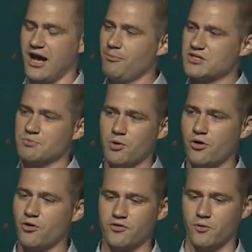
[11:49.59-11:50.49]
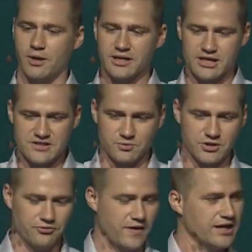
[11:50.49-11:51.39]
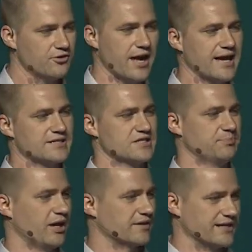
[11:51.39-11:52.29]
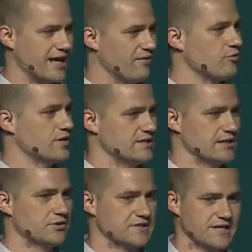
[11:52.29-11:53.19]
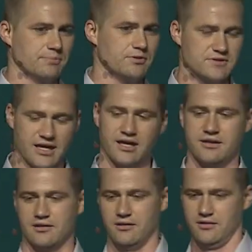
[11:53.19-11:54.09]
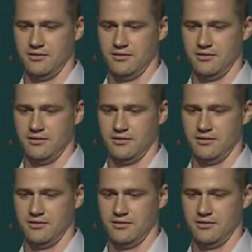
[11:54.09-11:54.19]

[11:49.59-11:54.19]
how much more overwhelming it is when you find your access blocked at every single step you take.